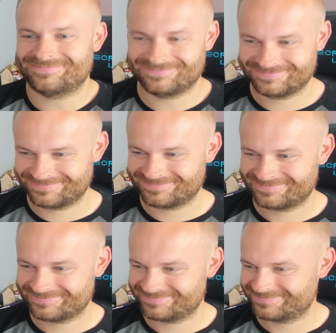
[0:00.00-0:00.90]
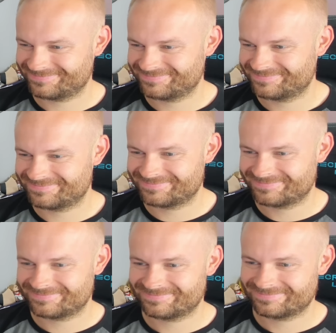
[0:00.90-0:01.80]

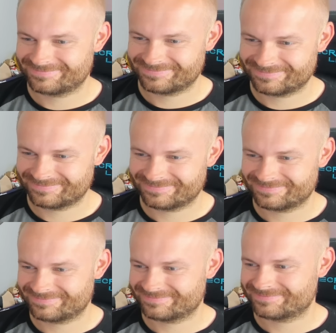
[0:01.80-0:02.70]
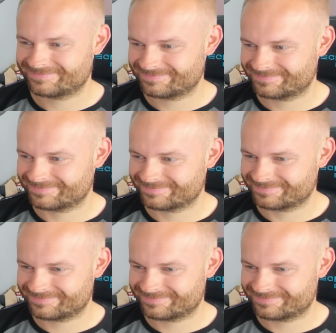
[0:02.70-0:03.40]
(not speaking)